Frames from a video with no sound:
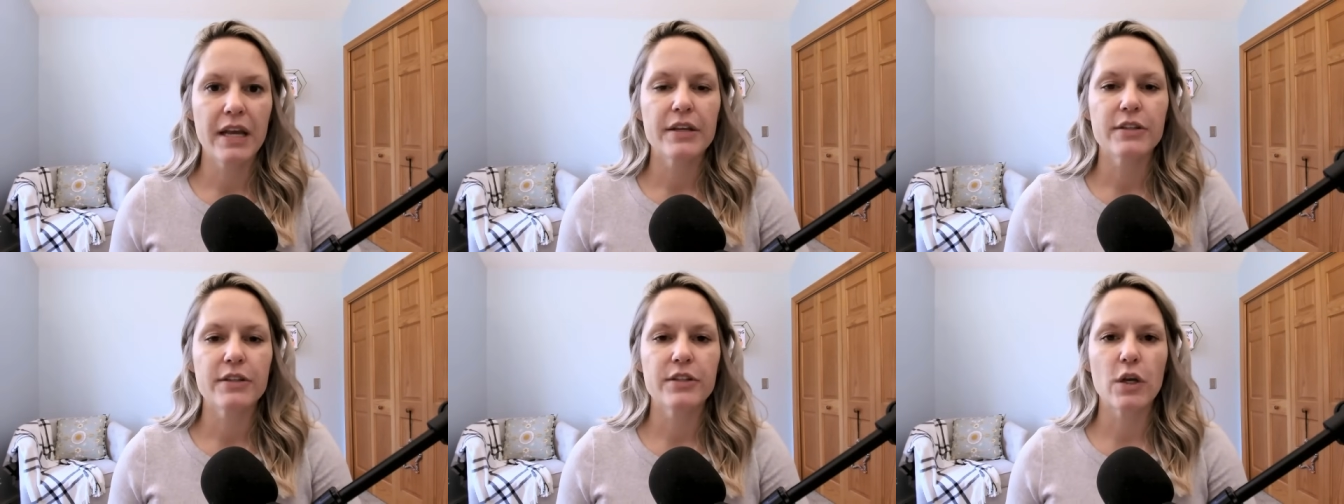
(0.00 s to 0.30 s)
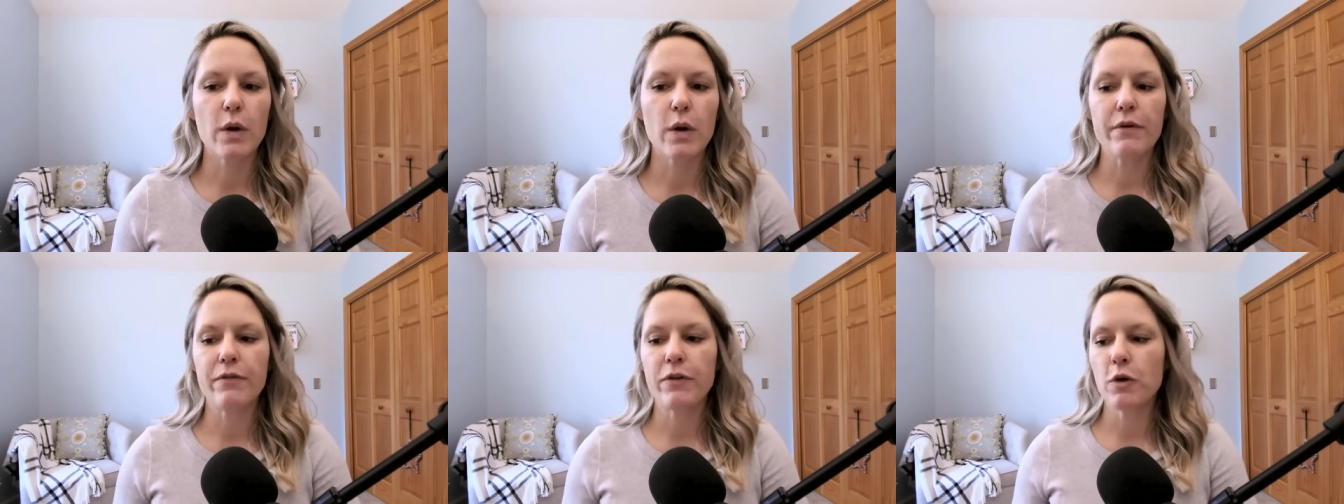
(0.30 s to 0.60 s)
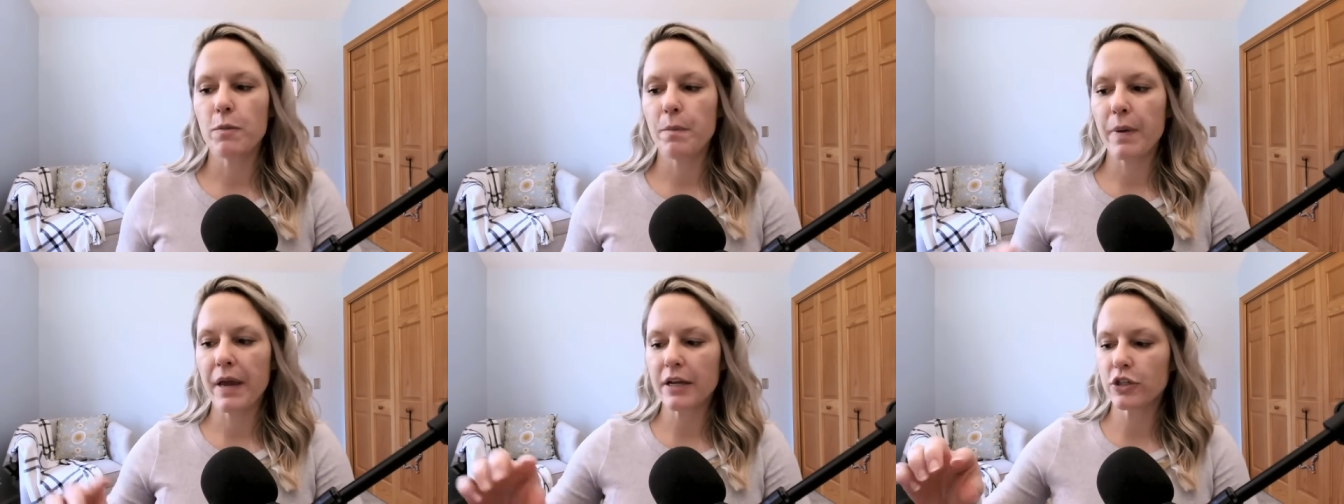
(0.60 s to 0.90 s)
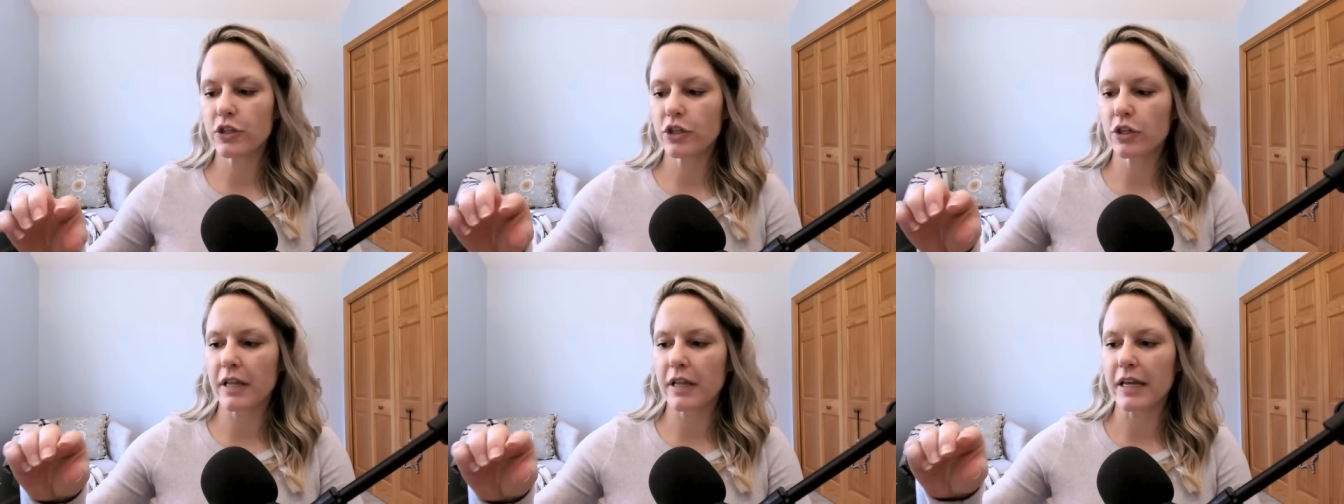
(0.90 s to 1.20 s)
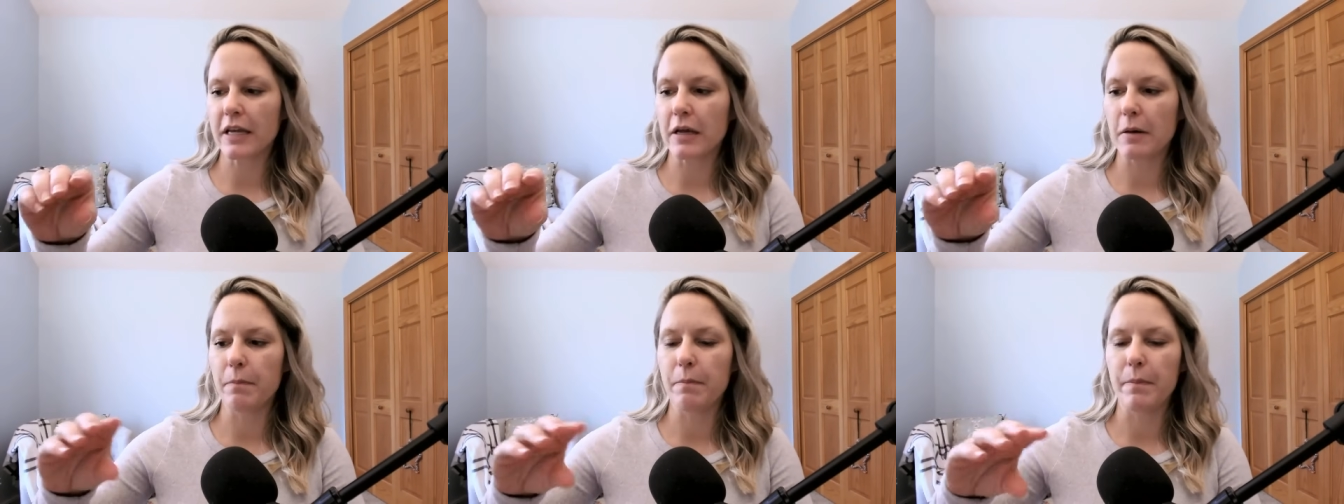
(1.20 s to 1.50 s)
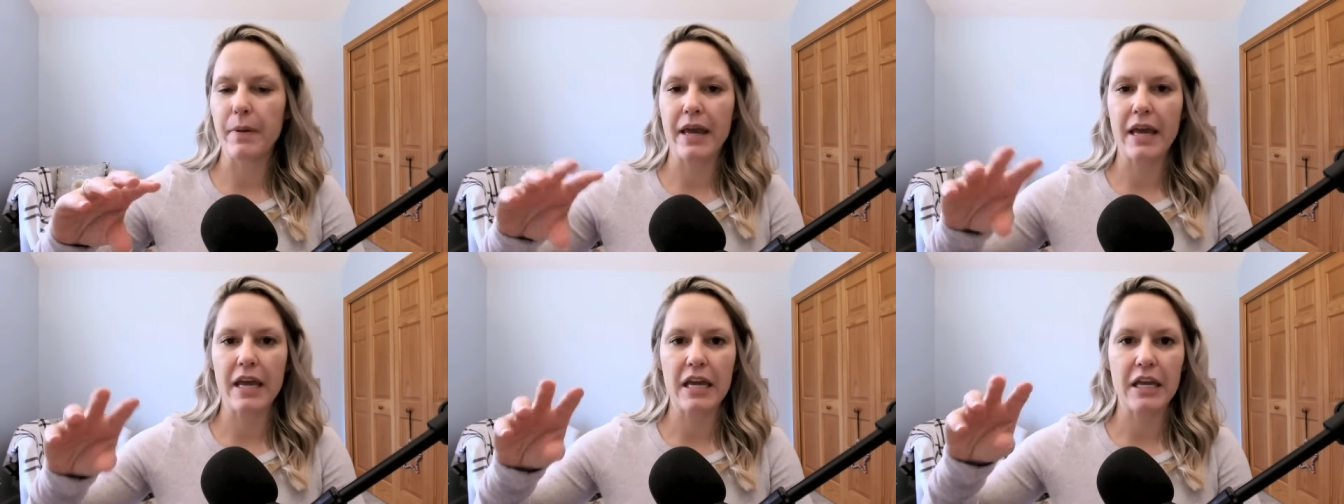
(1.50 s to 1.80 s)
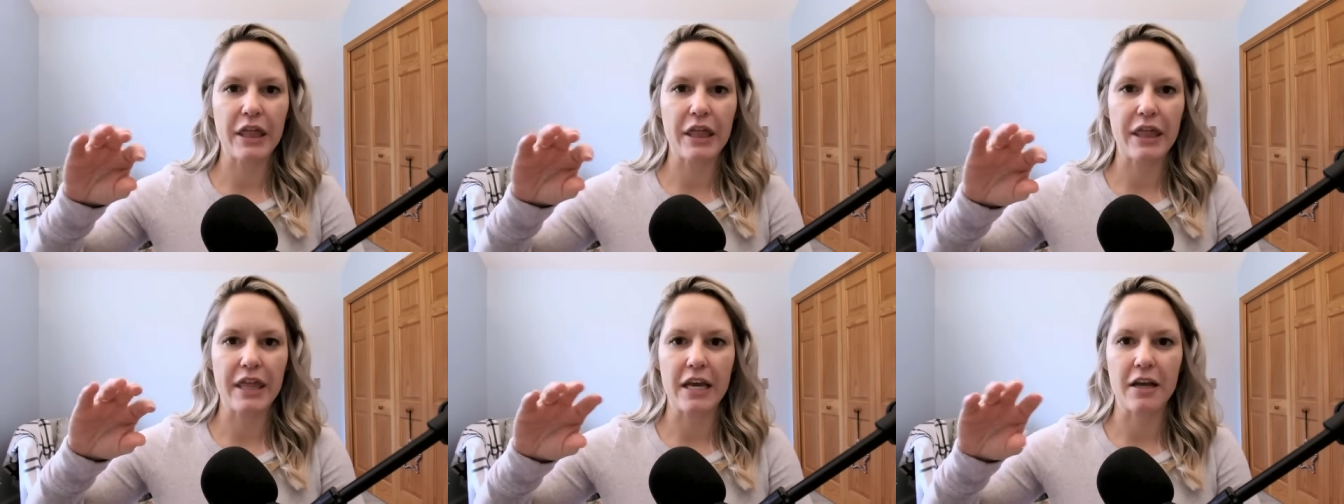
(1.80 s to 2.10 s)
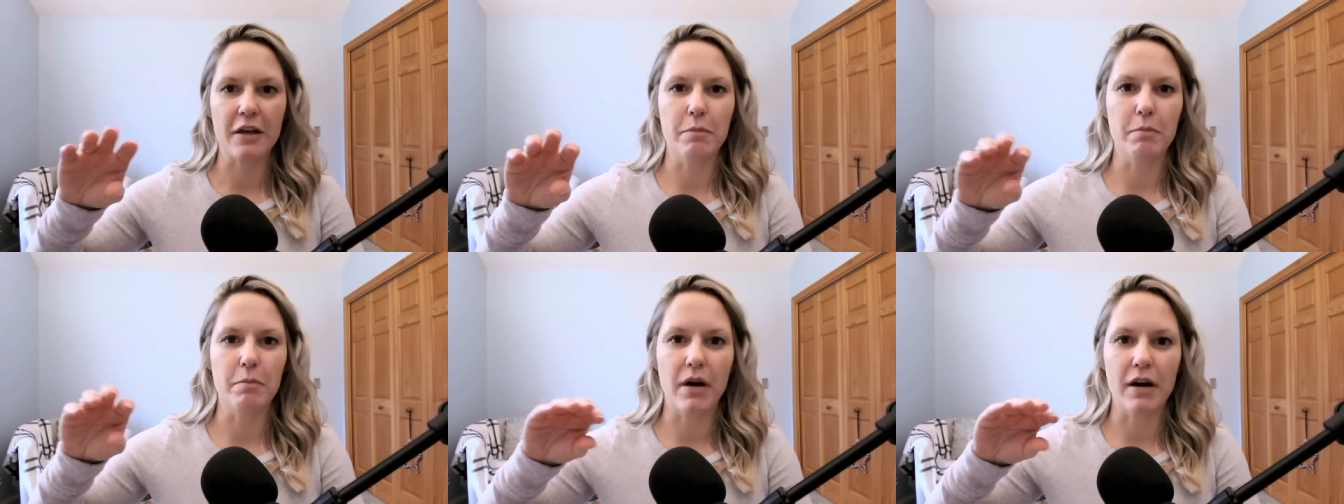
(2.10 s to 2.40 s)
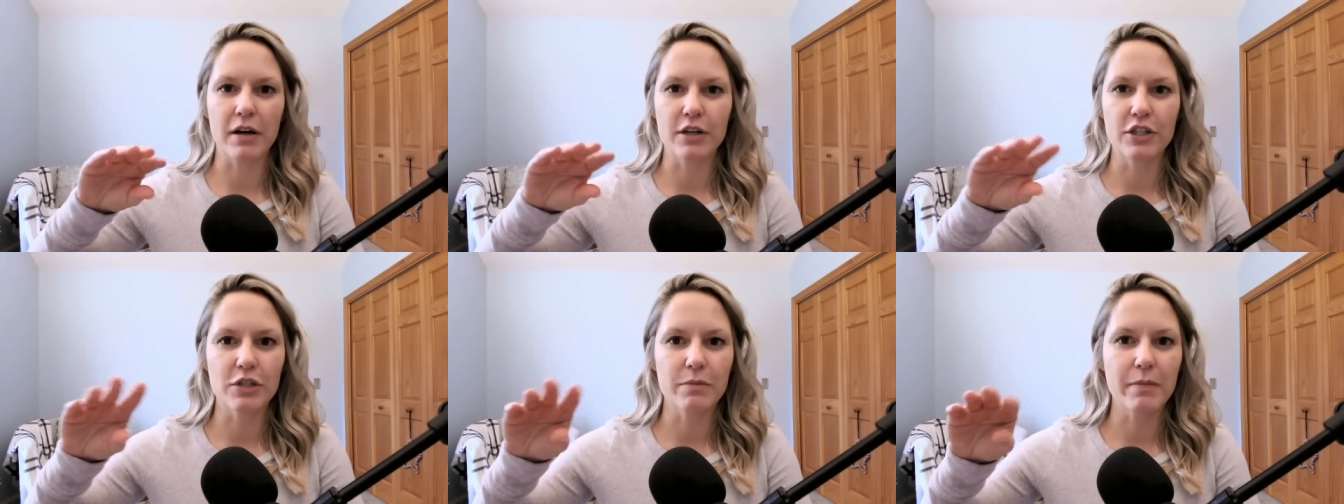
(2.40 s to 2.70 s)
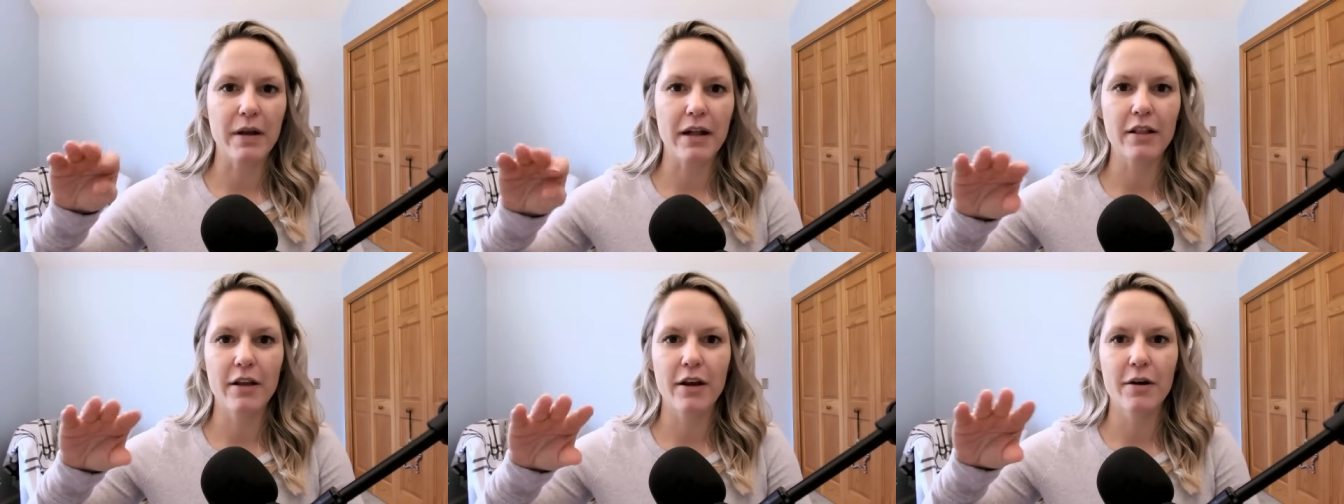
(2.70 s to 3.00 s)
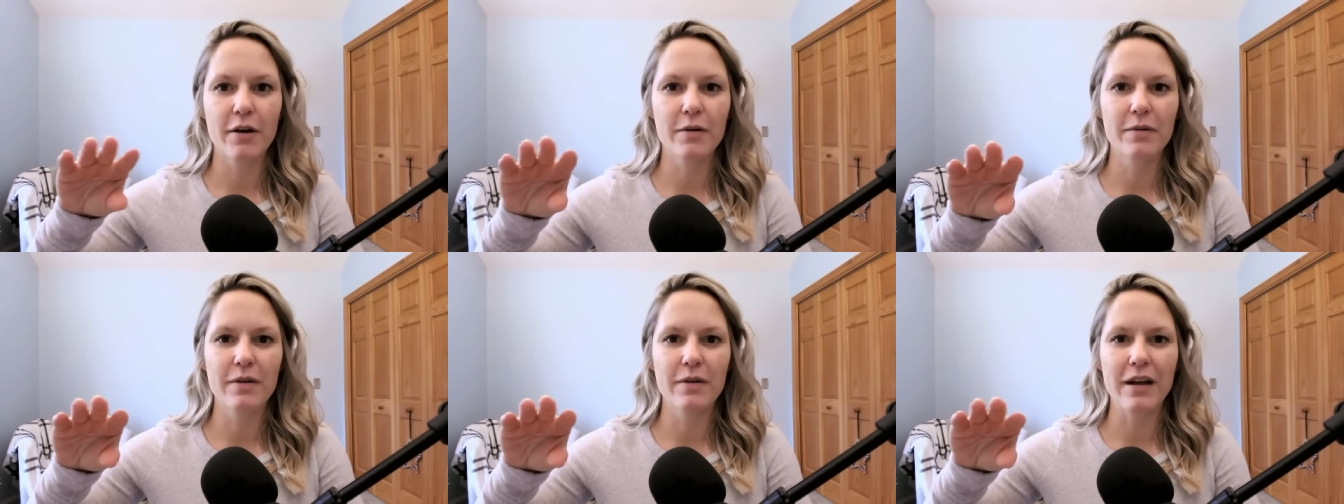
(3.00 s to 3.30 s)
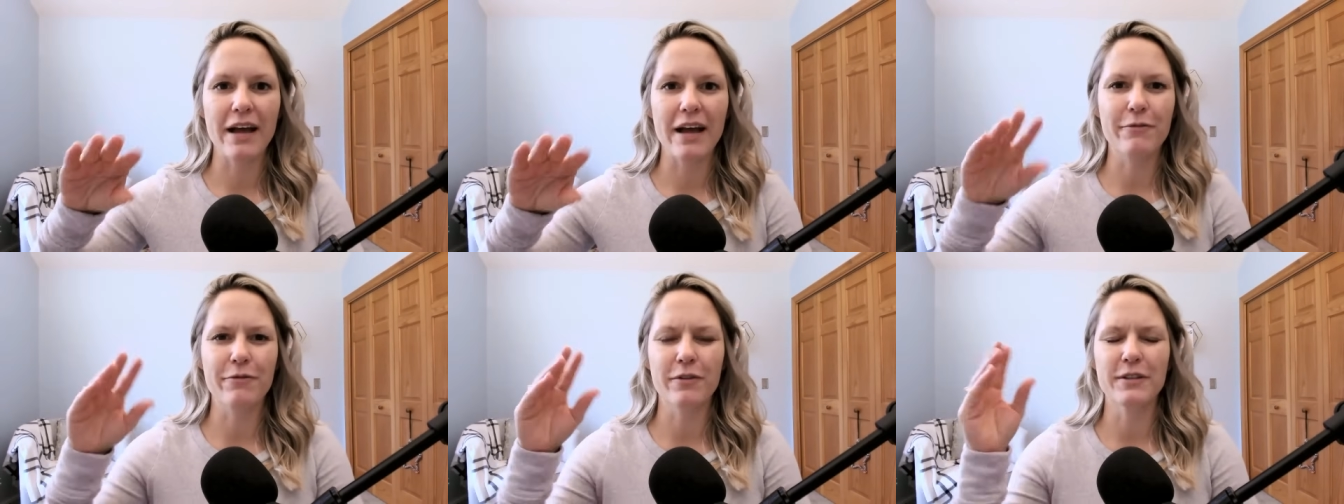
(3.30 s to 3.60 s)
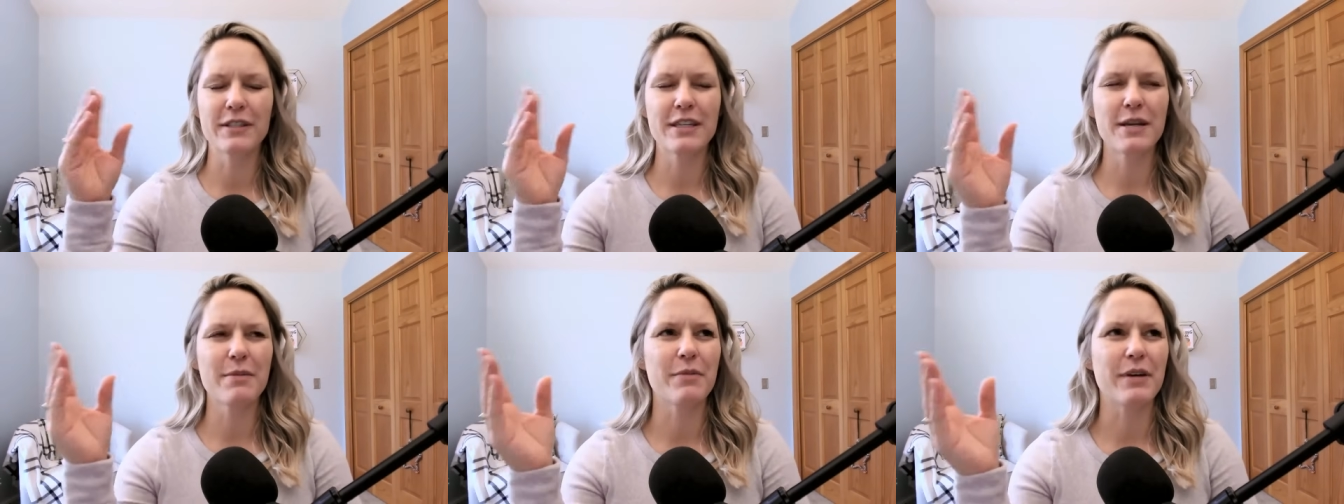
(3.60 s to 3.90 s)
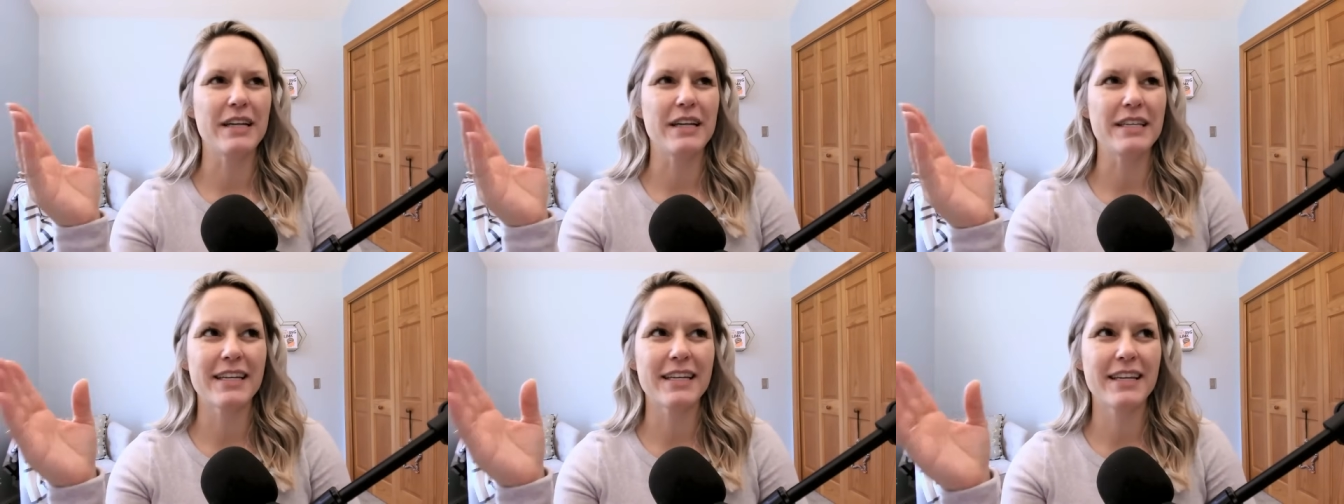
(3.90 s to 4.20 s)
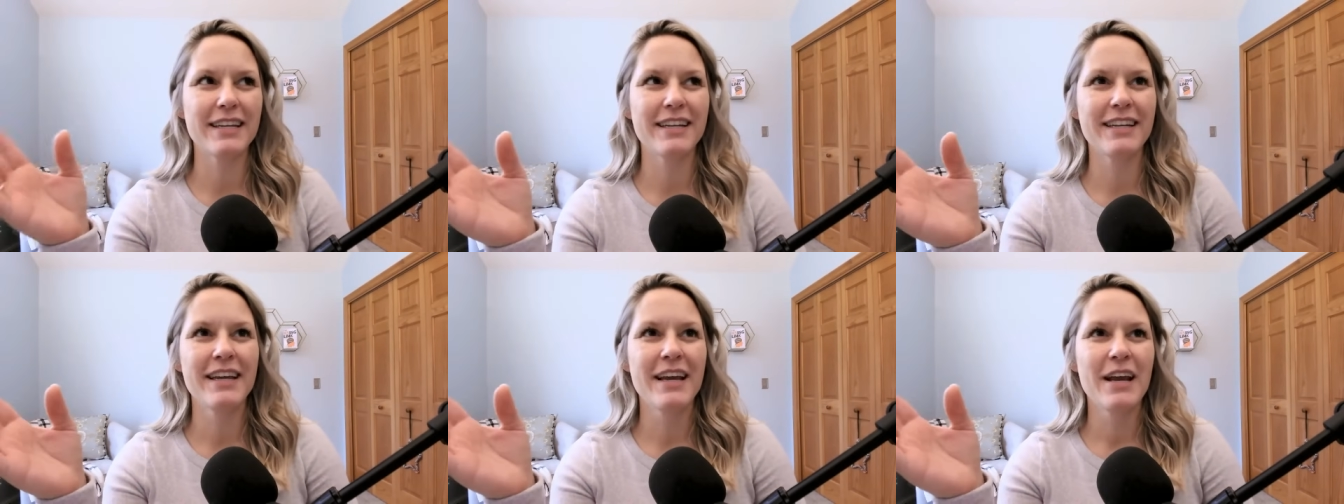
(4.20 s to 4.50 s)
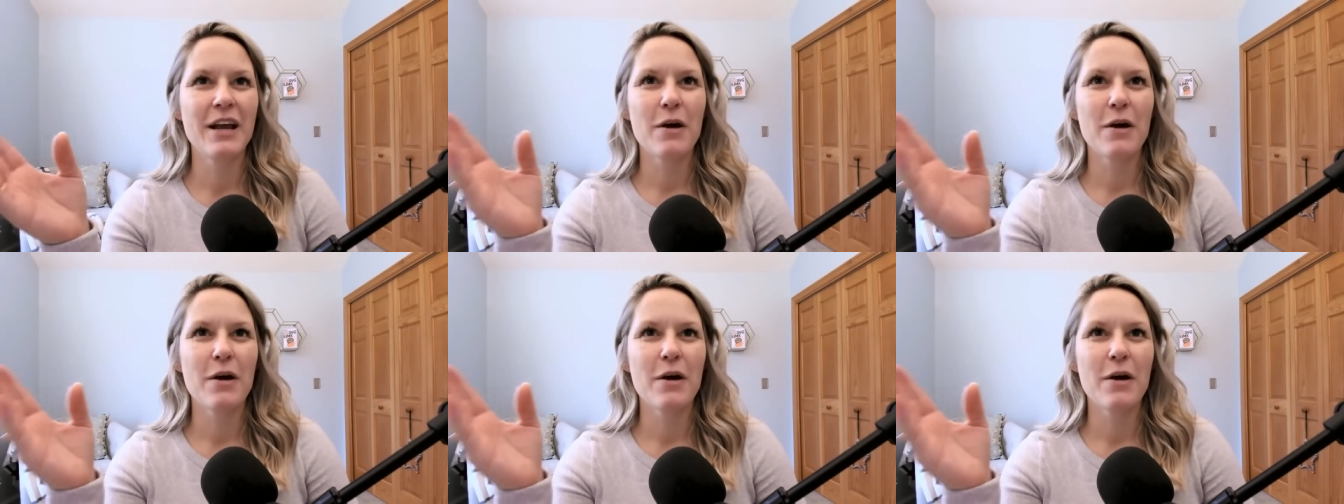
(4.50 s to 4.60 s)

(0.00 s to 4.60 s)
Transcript: So if you picture like a big, thick marshmallow, for some reason,